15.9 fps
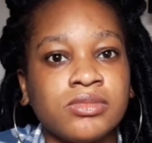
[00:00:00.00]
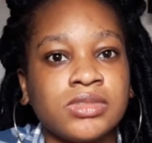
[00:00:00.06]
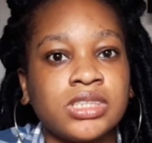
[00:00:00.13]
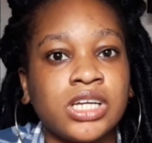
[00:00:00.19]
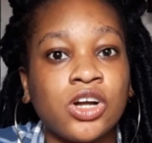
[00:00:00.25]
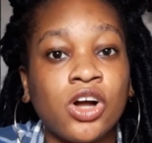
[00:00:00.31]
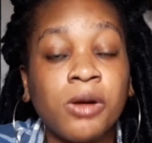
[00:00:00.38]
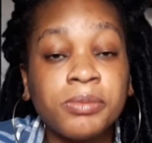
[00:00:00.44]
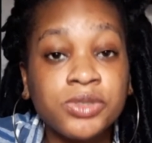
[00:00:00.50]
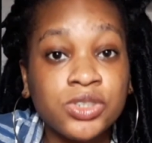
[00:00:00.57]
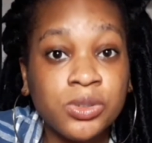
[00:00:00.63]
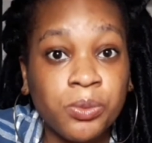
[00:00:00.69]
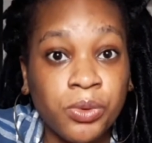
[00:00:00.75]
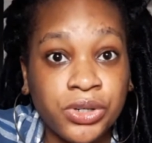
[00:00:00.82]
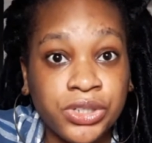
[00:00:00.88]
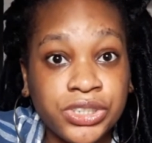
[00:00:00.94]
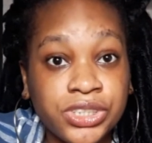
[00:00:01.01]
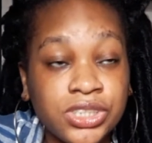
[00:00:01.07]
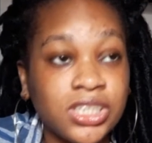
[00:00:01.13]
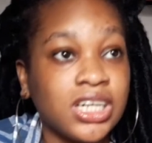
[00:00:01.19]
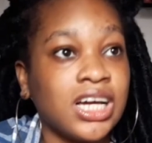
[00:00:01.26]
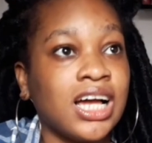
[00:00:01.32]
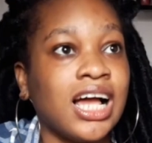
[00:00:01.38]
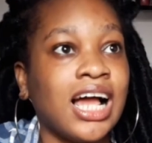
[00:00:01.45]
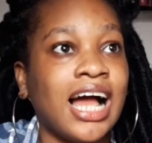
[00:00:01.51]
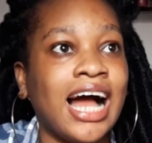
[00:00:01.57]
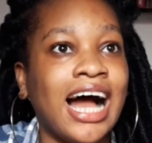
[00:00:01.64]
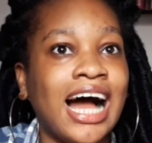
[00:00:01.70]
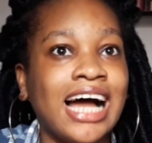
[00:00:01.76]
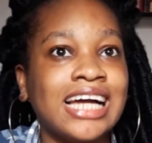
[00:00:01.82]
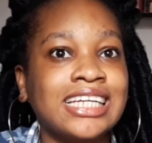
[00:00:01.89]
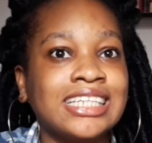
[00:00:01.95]
they come to the world
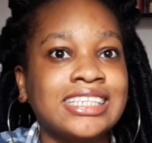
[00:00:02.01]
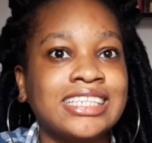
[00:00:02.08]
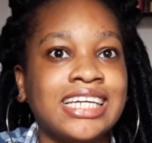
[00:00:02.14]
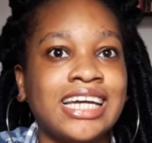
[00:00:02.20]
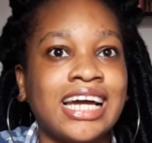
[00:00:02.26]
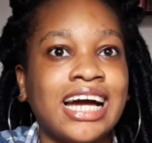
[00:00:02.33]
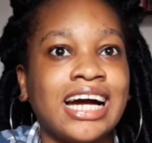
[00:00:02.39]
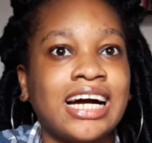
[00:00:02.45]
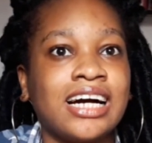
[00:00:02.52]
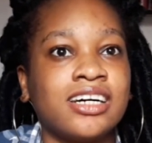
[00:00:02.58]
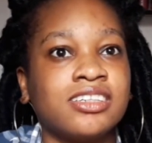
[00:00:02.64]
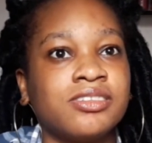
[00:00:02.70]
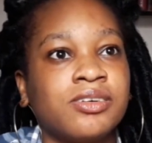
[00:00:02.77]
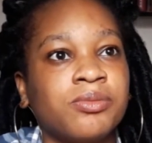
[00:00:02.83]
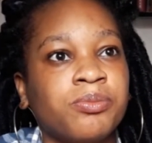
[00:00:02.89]
and they are